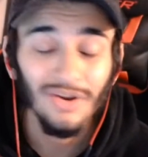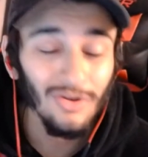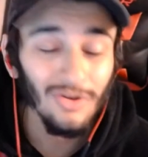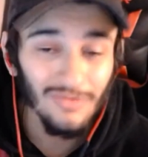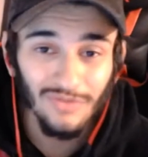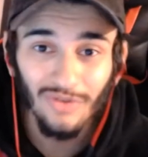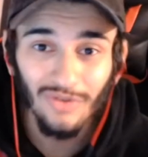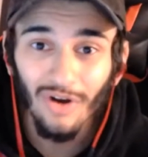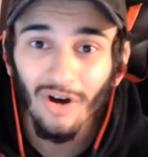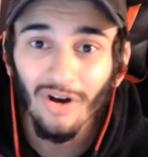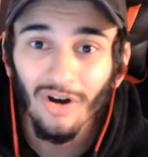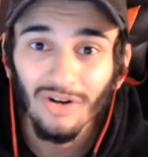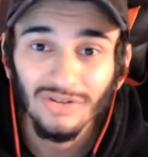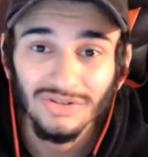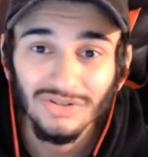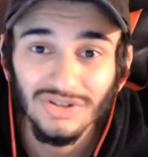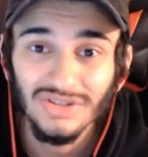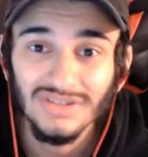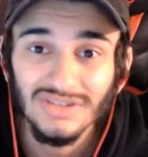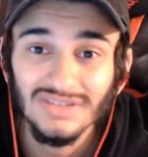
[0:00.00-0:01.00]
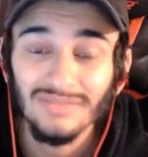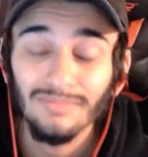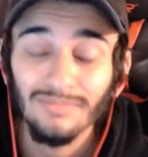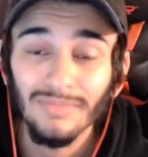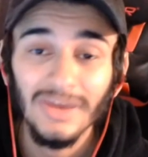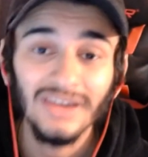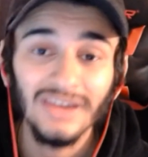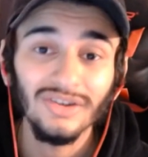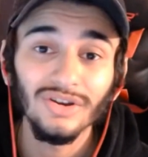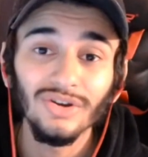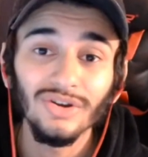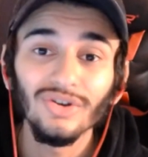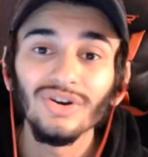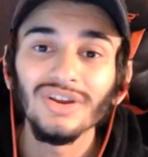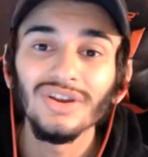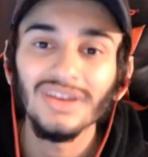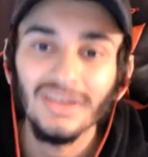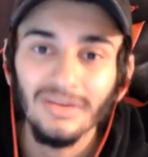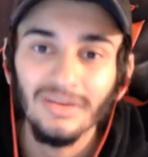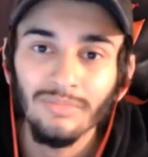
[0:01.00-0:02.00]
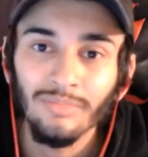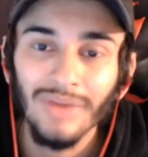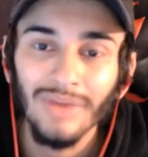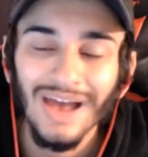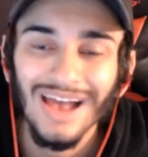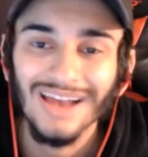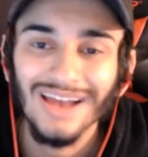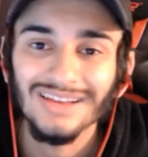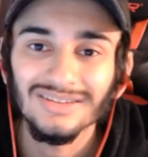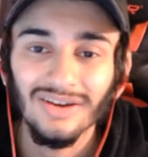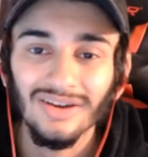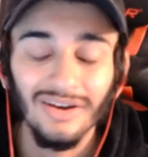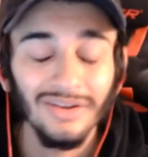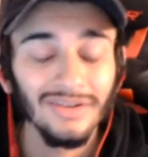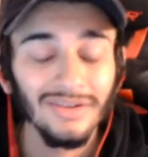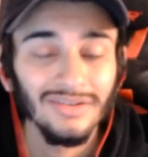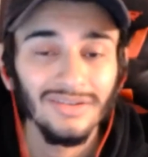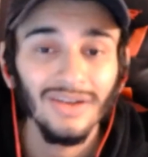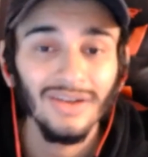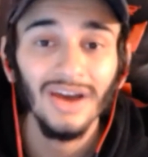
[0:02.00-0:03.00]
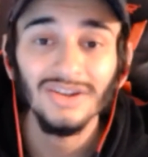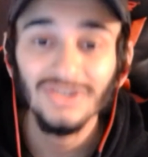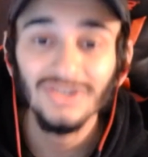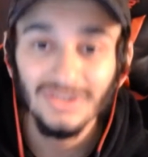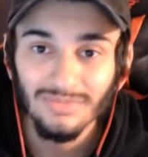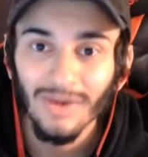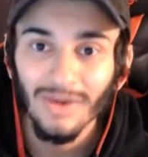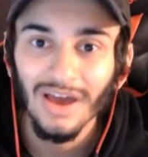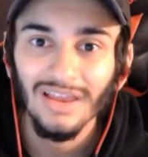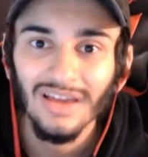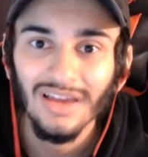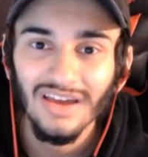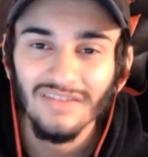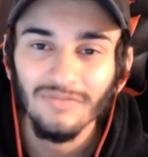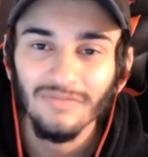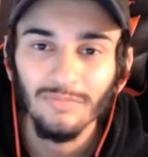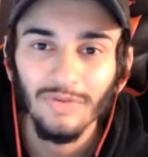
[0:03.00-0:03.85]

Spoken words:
overall just make a good impact on not just my life,